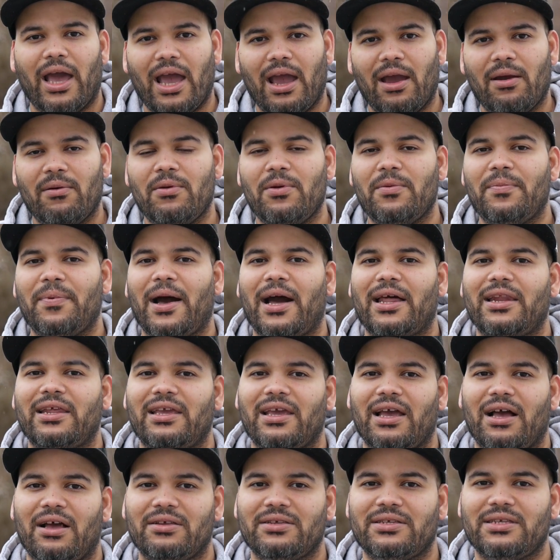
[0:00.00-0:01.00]

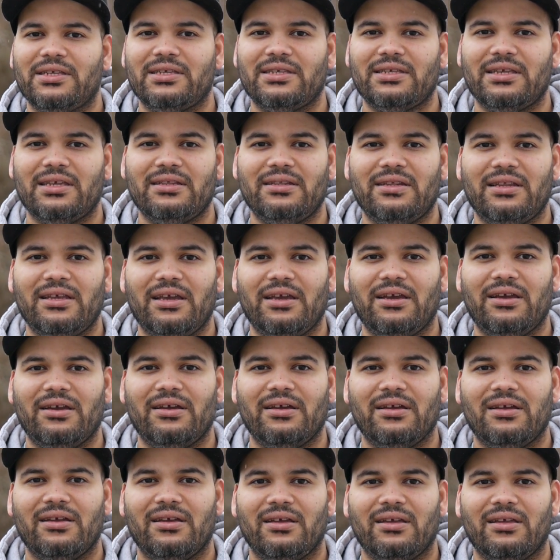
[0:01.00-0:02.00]
everybody else is in there
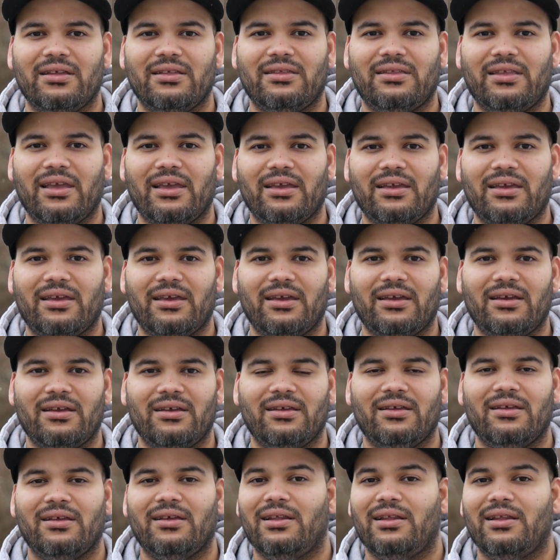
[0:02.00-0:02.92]
thinking,